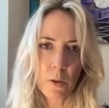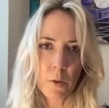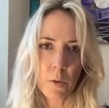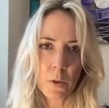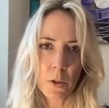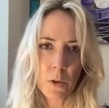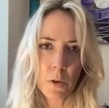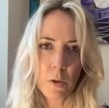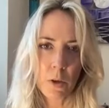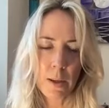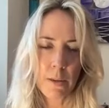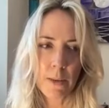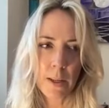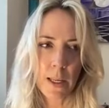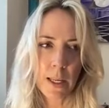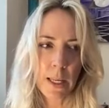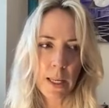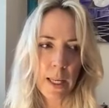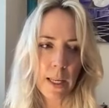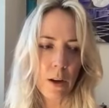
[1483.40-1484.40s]
was
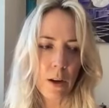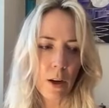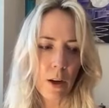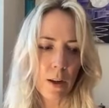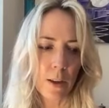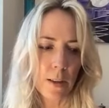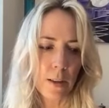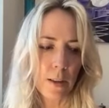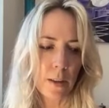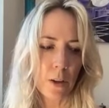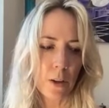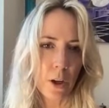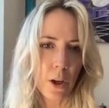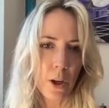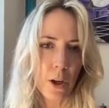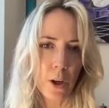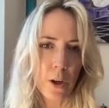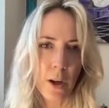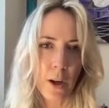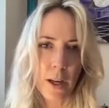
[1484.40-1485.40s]
grieving and had lost
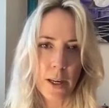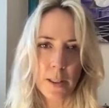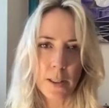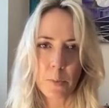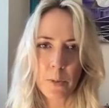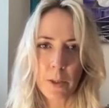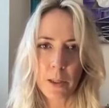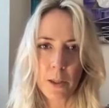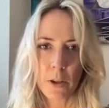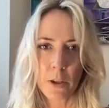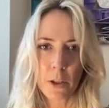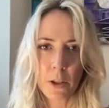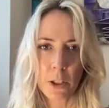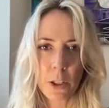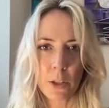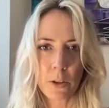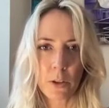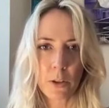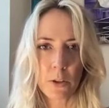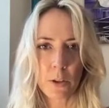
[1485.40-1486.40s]
her husband and her
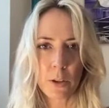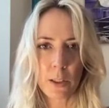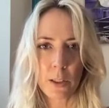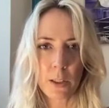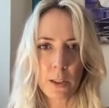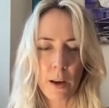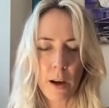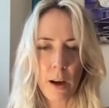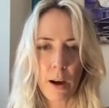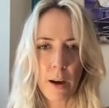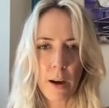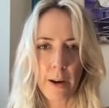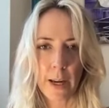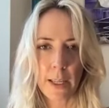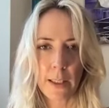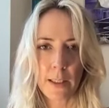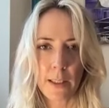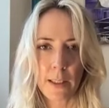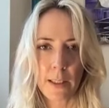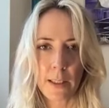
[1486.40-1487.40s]
children in a car
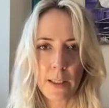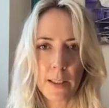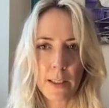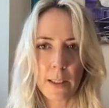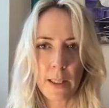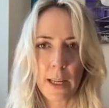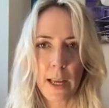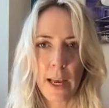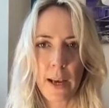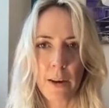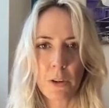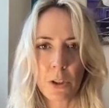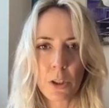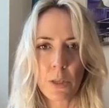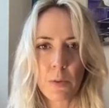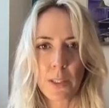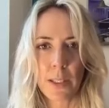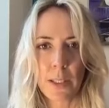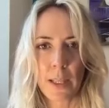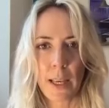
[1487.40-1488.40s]
accident, and how
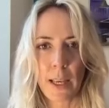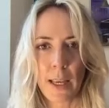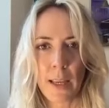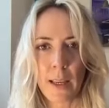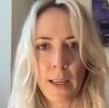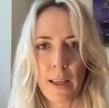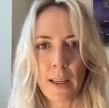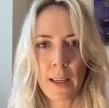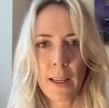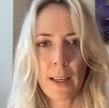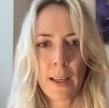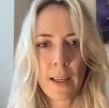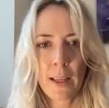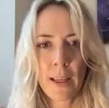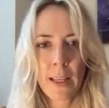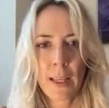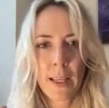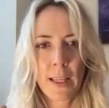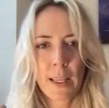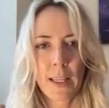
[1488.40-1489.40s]
she was saying
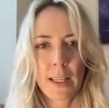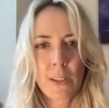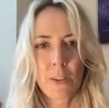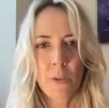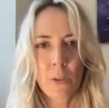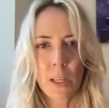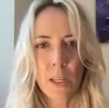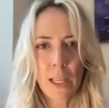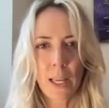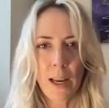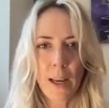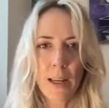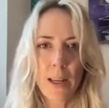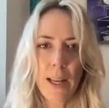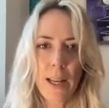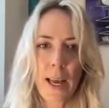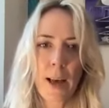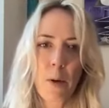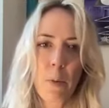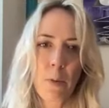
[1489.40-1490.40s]
that it's really
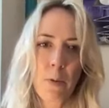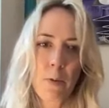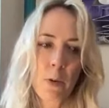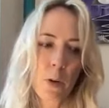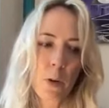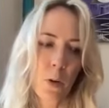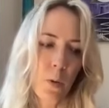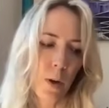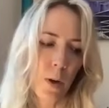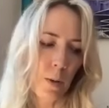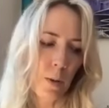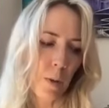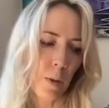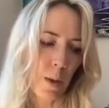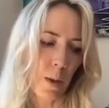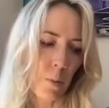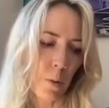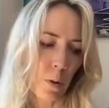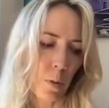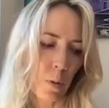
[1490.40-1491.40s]
unhelpful when
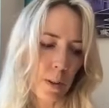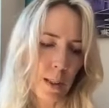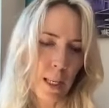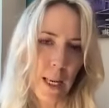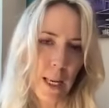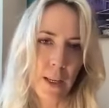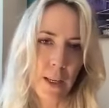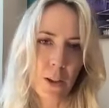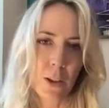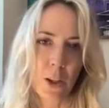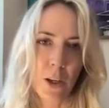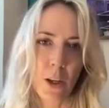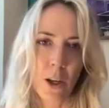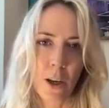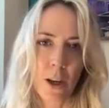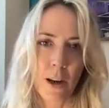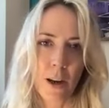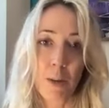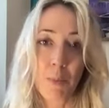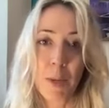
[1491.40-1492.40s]
people were saying to
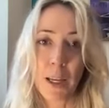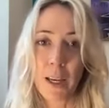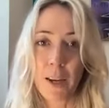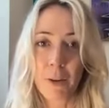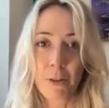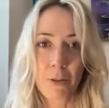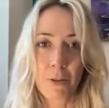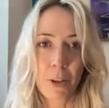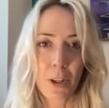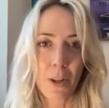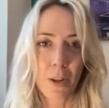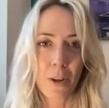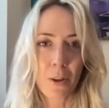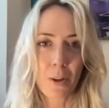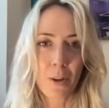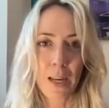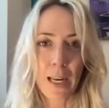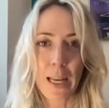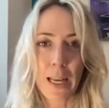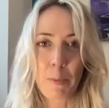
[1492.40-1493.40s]
her, I'm here for
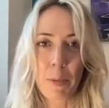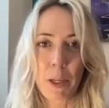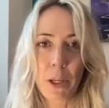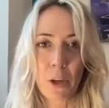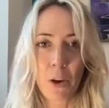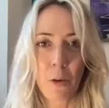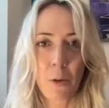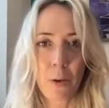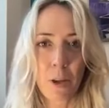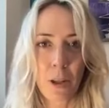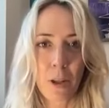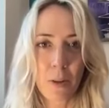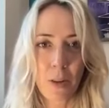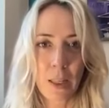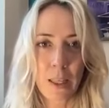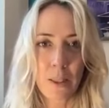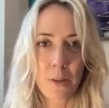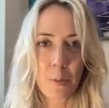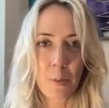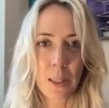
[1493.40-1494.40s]
you, let me know what you
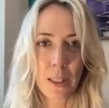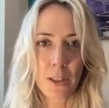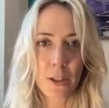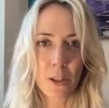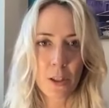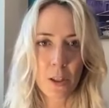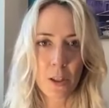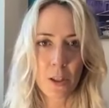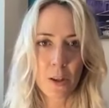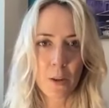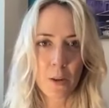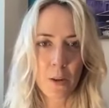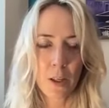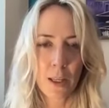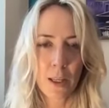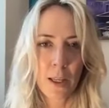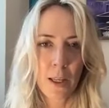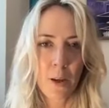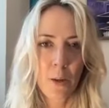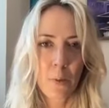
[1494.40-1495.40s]
need me to do.
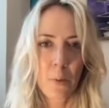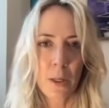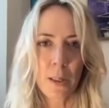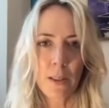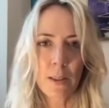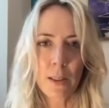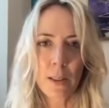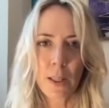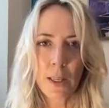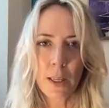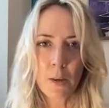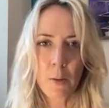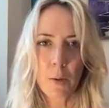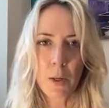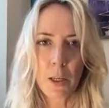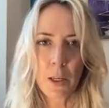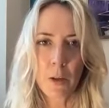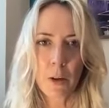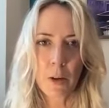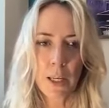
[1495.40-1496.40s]
Because I think
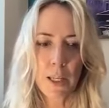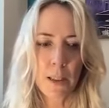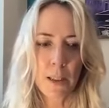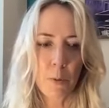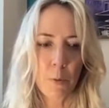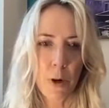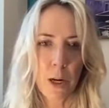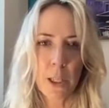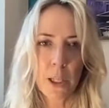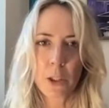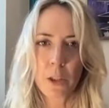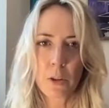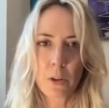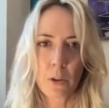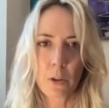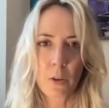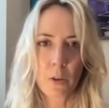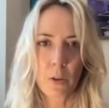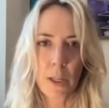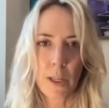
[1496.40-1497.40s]
when you're in depression or
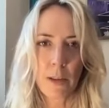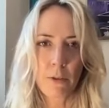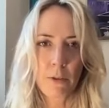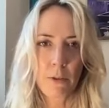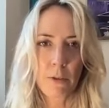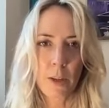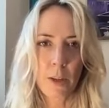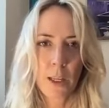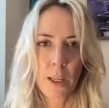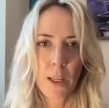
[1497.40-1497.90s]
grief,